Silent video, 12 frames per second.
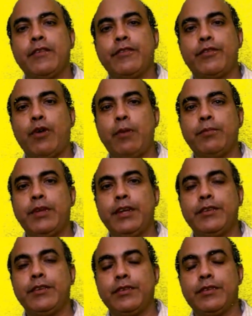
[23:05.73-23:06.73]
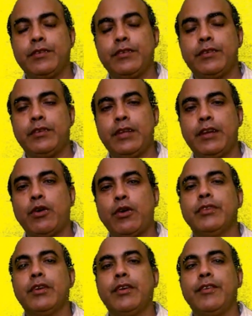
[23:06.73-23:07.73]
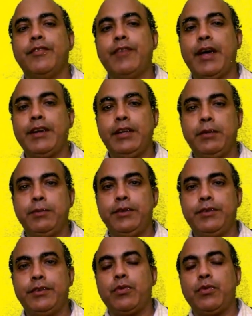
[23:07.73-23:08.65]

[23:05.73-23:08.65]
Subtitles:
from the set of variables.